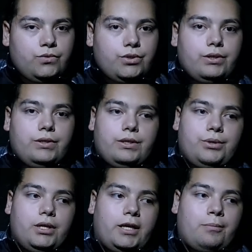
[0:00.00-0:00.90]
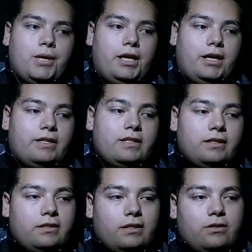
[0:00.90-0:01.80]
Because there were like many
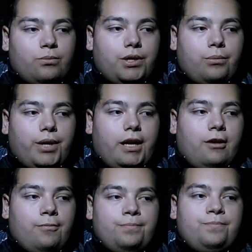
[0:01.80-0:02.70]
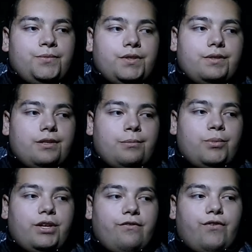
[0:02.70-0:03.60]
instances where we said some
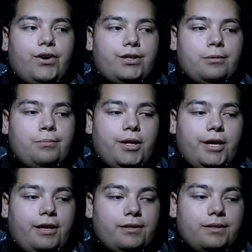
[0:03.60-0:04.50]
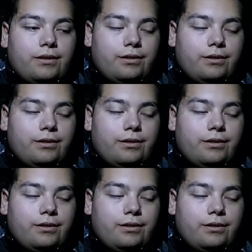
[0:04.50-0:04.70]
really fucked up things.